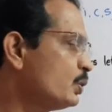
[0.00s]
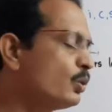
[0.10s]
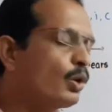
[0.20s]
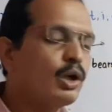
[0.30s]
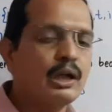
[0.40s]
do
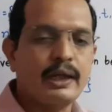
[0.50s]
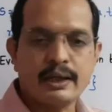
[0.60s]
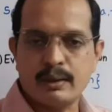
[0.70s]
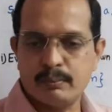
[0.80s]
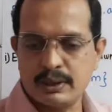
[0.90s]
not
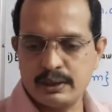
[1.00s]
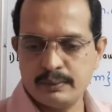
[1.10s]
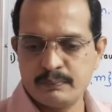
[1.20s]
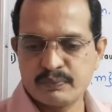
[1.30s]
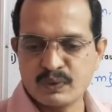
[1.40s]
like kabaddi.
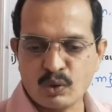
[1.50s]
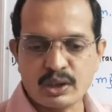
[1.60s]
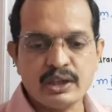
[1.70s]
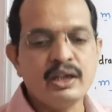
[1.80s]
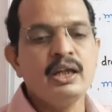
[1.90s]
Got
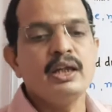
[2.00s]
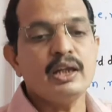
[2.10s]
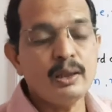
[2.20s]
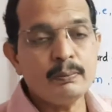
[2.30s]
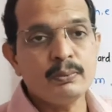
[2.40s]
it?
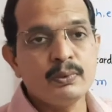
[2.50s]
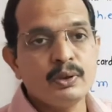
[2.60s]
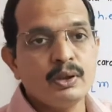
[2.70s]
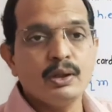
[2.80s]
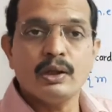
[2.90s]
If
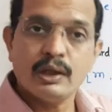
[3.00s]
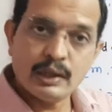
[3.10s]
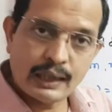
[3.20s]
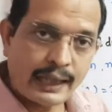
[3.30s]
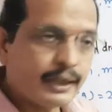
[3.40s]

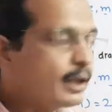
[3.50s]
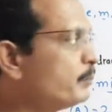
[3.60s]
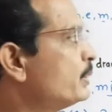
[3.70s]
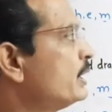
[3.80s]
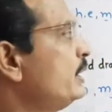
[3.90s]
like
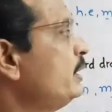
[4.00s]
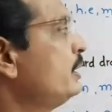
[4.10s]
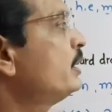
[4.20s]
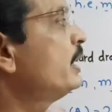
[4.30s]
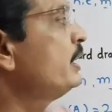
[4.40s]
kabaddi,
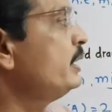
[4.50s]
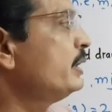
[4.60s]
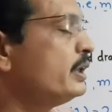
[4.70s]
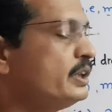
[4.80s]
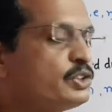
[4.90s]
then
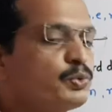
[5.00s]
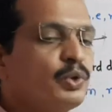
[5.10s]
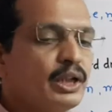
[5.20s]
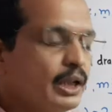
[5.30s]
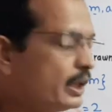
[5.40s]
it is
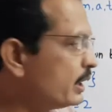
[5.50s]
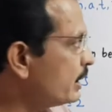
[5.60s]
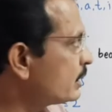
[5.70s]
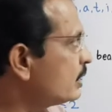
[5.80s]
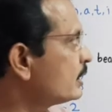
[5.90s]

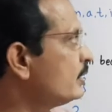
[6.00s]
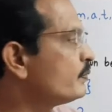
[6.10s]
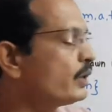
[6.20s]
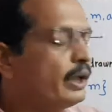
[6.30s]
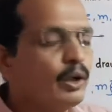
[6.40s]

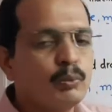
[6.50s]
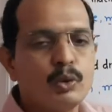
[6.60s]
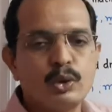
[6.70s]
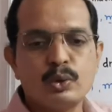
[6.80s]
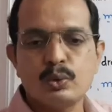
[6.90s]
135
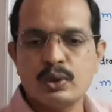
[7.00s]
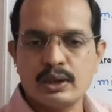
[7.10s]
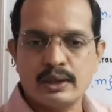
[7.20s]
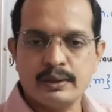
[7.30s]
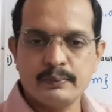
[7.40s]
upon
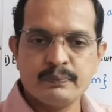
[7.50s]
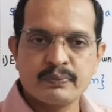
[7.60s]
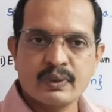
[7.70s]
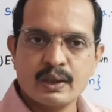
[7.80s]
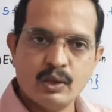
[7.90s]
200.
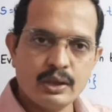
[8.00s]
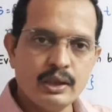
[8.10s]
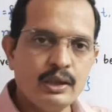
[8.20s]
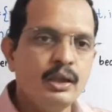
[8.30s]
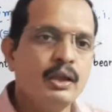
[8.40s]
Got
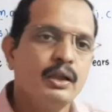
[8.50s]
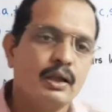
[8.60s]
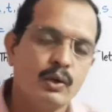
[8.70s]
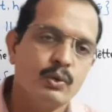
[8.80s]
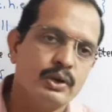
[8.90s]
it?
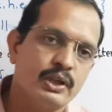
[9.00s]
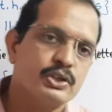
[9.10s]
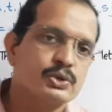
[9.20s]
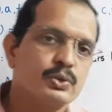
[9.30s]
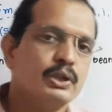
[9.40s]
Now dear
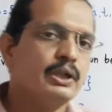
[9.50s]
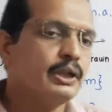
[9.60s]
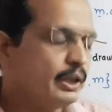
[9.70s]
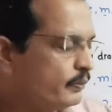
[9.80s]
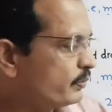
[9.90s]
student,
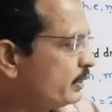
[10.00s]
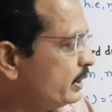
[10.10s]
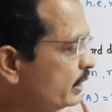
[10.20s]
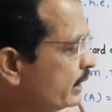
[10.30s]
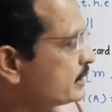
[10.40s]
if
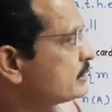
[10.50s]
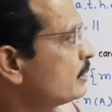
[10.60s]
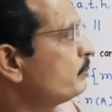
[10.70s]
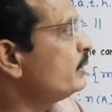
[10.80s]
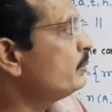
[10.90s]
in an
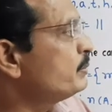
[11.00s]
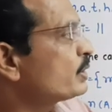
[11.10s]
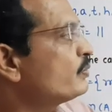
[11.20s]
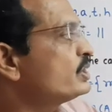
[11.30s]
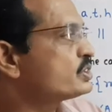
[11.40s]
exam, if the
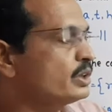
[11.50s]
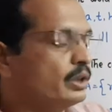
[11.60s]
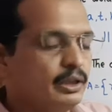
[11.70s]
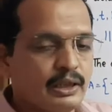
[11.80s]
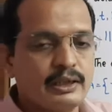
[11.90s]
question,
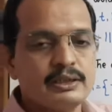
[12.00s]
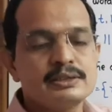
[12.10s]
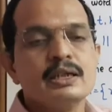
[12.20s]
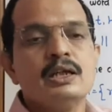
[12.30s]
that is